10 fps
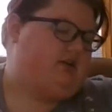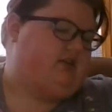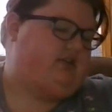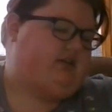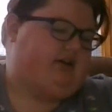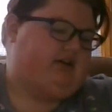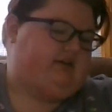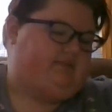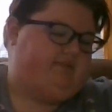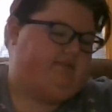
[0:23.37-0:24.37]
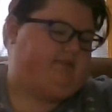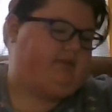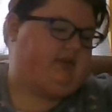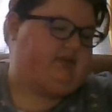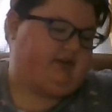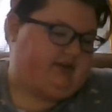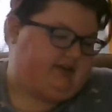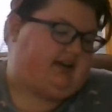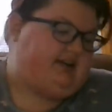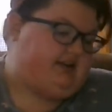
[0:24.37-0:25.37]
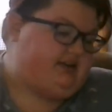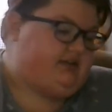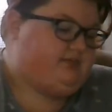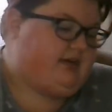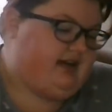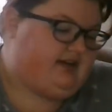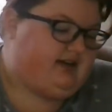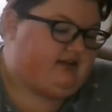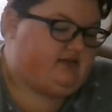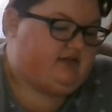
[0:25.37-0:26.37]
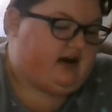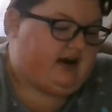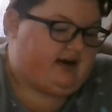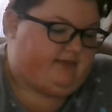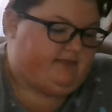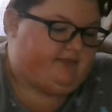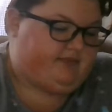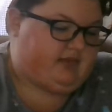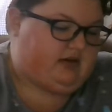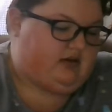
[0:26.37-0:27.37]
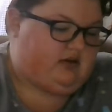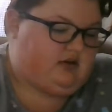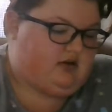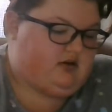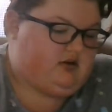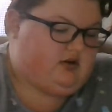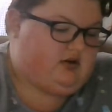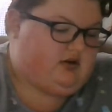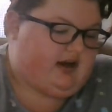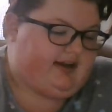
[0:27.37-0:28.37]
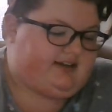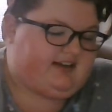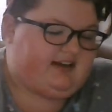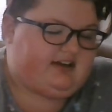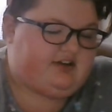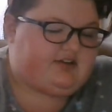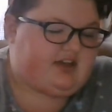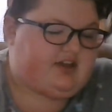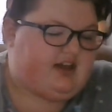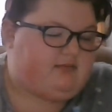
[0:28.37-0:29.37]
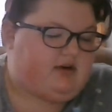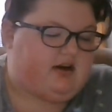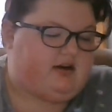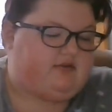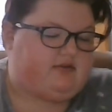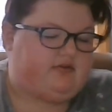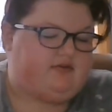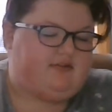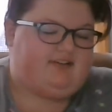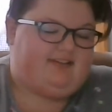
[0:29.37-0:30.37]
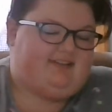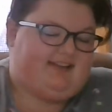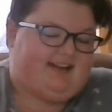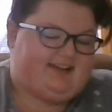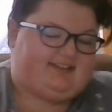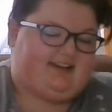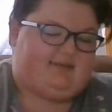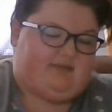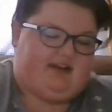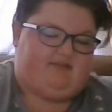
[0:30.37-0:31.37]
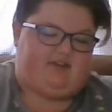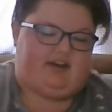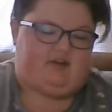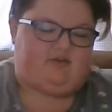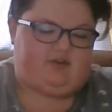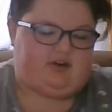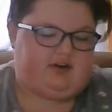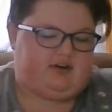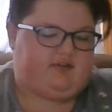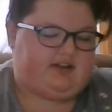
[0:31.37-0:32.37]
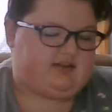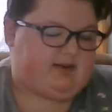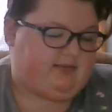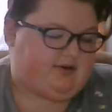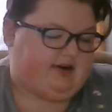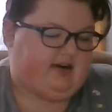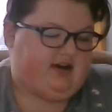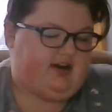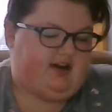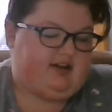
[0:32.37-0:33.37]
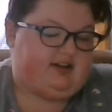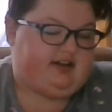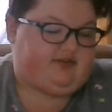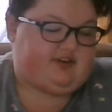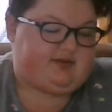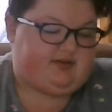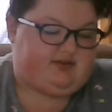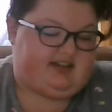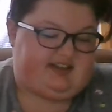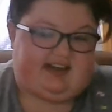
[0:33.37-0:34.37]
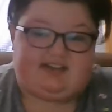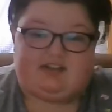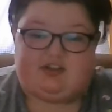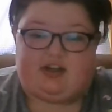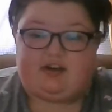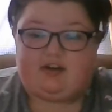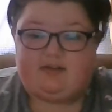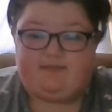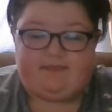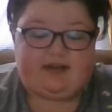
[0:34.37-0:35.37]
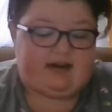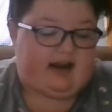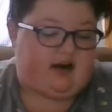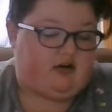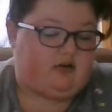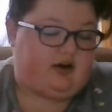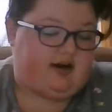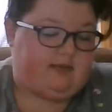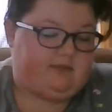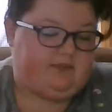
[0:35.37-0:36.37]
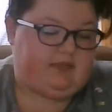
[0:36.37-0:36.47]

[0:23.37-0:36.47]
I decided to use painting. I decided to use a theme of, like I said in my video for the current events paper, the difference between sex and gender and how